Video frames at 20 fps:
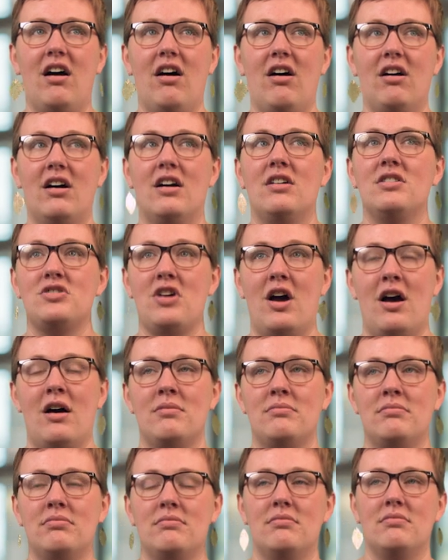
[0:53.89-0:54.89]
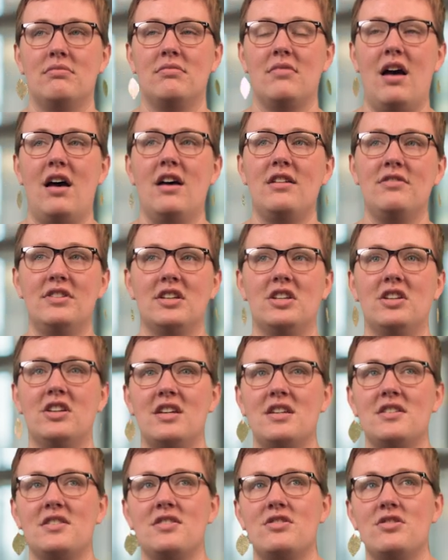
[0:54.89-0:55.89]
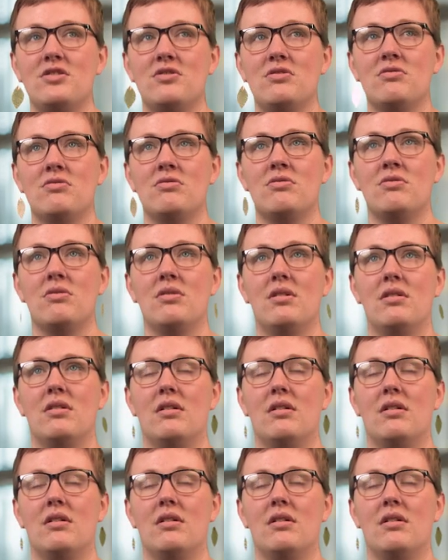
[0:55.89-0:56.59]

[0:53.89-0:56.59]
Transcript: our job i feel is to